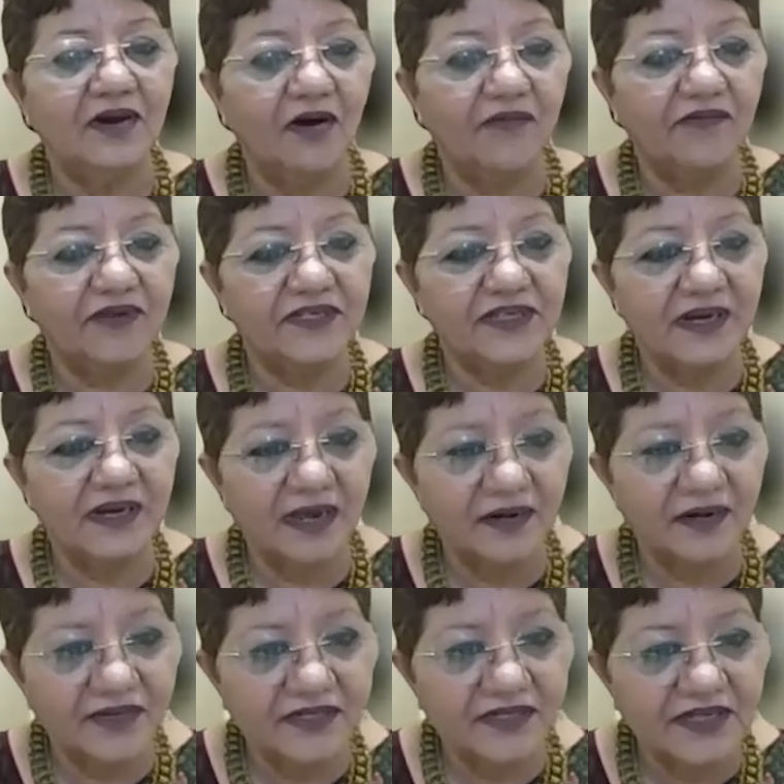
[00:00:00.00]
in your official
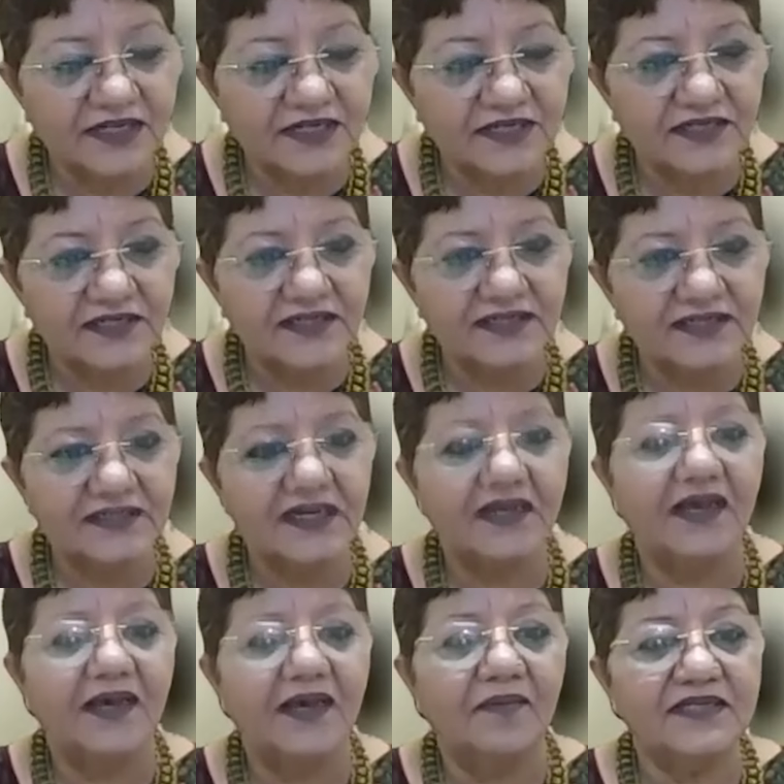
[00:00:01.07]

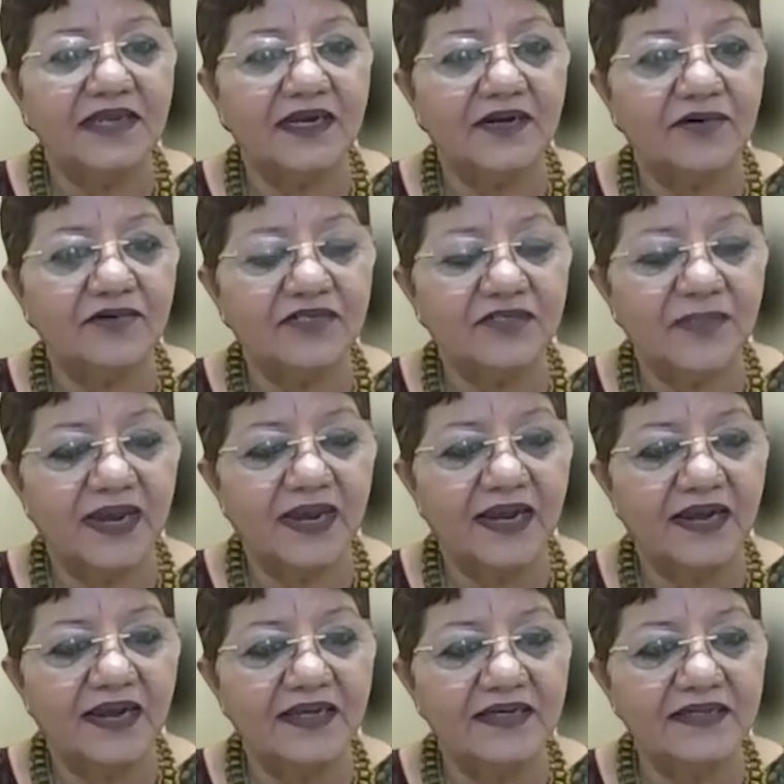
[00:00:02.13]
conversations, please stick to
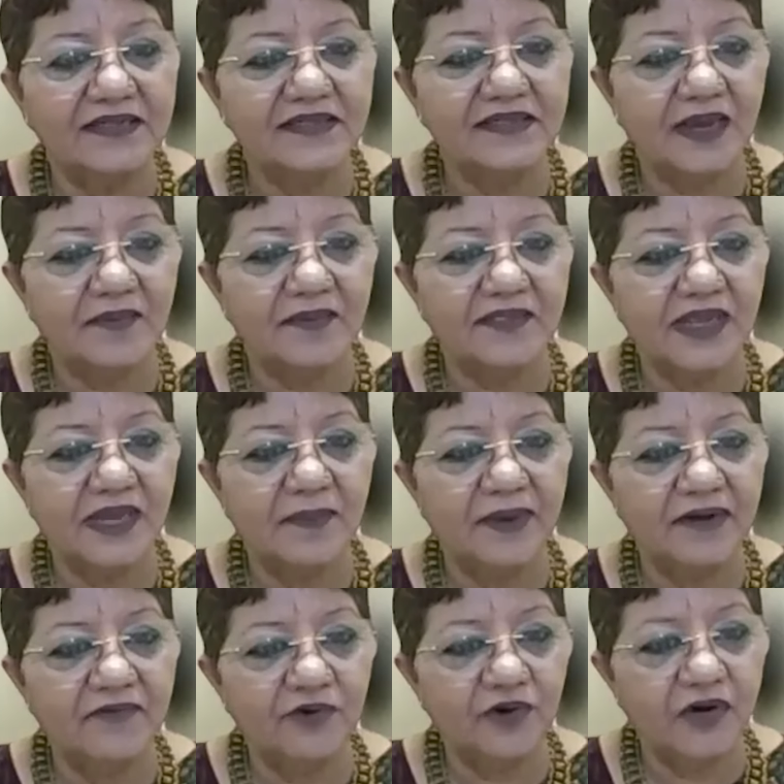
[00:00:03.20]
smileys, thumbs
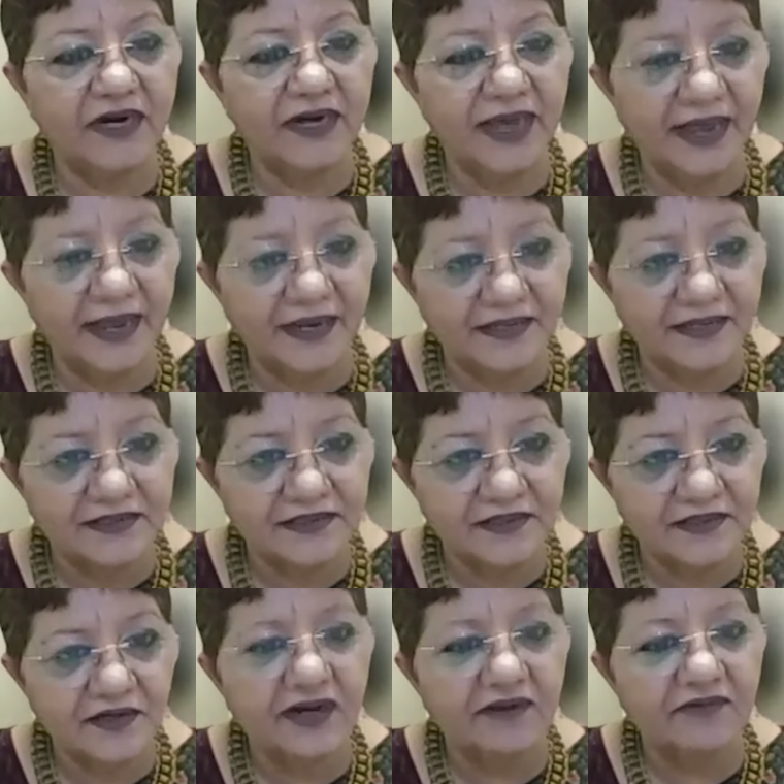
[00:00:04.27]
up and folded
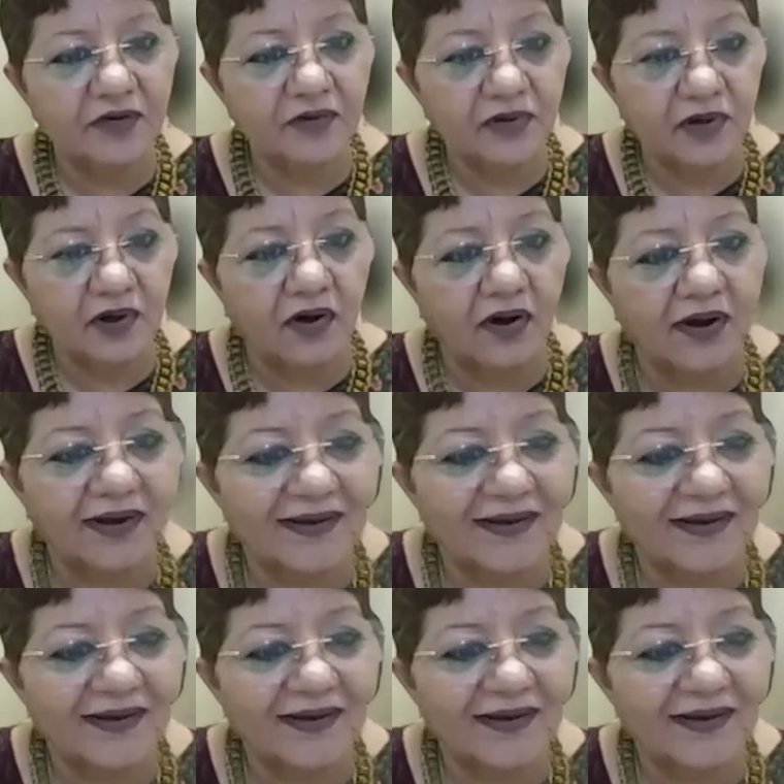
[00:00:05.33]
hands. You'll never go